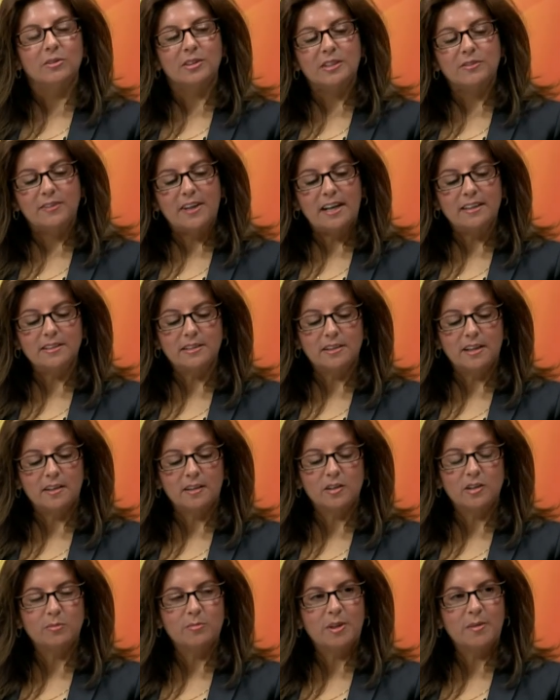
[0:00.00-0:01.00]
know what's
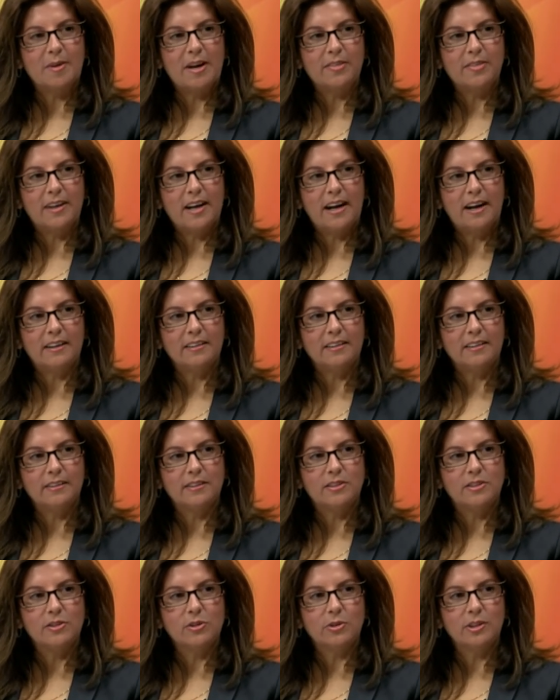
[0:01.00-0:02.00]
fascinating to me about that
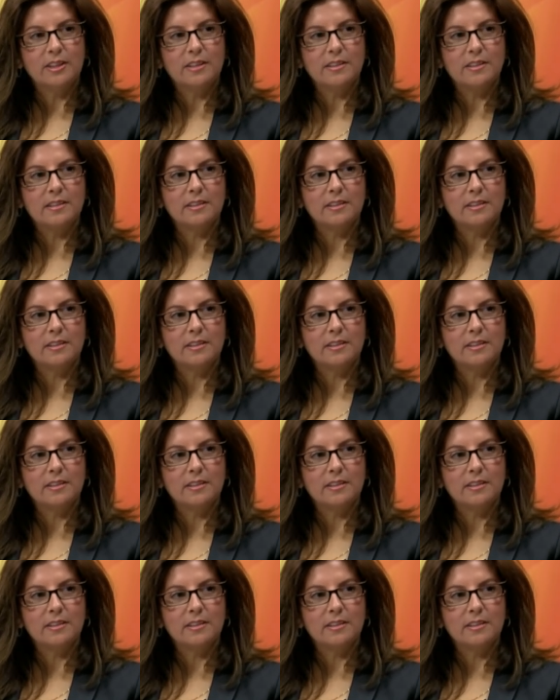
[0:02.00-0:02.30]
is you didn't